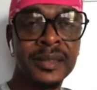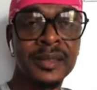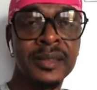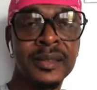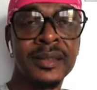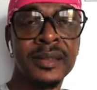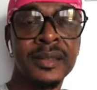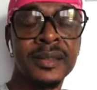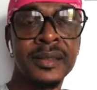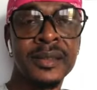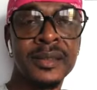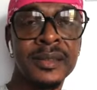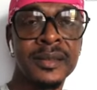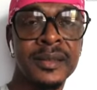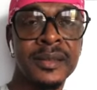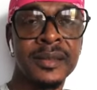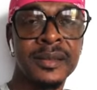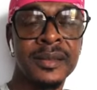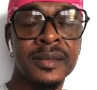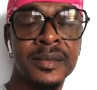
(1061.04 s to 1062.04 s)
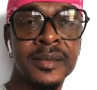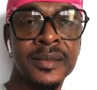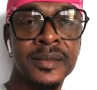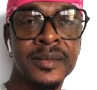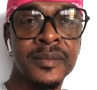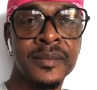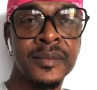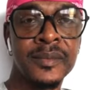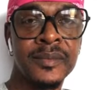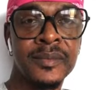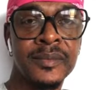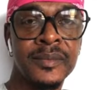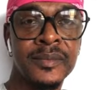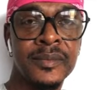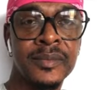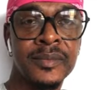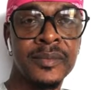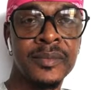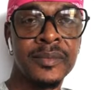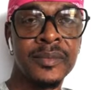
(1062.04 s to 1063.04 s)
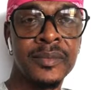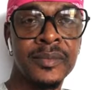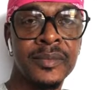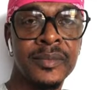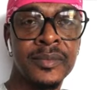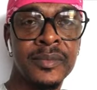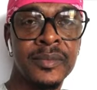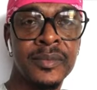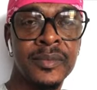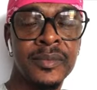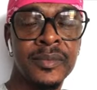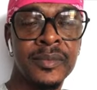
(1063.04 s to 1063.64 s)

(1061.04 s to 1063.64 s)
[no speech]